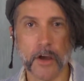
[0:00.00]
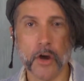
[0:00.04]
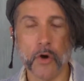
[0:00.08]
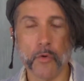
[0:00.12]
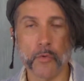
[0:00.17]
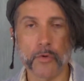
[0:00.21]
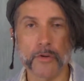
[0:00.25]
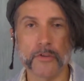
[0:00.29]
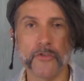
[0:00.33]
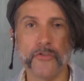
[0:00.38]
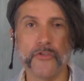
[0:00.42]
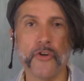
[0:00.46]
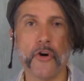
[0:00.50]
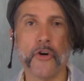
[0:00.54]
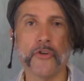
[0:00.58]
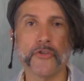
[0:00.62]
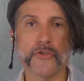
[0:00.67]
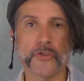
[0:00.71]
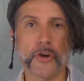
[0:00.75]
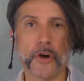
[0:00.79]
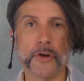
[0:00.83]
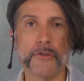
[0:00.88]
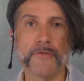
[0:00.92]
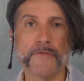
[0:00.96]
will not
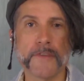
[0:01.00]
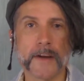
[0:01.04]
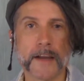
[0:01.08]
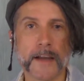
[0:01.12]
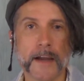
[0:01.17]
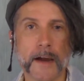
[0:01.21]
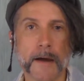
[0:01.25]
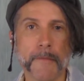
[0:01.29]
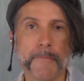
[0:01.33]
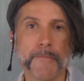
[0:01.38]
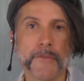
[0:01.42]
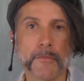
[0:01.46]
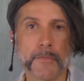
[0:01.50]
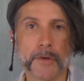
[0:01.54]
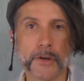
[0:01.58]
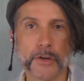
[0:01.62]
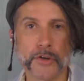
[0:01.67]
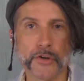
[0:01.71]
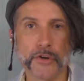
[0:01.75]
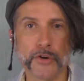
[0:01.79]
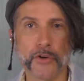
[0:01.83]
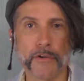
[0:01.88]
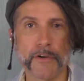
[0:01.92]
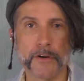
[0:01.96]
overcome the
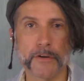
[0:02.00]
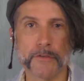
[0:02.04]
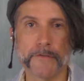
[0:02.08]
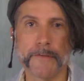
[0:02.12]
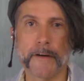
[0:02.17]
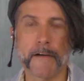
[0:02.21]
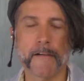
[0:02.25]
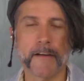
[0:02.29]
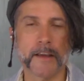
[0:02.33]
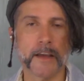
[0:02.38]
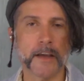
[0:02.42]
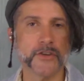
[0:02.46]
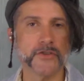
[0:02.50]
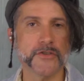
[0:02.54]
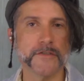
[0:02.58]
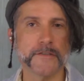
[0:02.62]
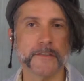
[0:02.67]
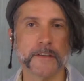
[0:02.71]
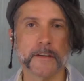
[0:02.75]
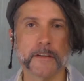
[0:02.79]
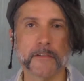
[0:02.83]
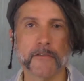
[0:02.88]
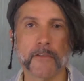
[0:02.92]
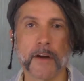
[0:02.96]
mercurial variations
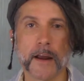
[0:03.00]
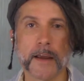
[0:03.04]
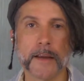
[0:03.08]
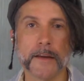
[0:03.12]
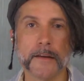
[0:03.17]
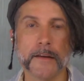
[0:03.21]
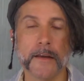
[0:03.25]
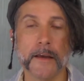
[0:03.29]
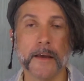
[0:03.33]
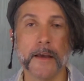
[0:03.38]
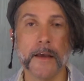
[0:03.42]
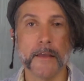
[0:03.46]
in grain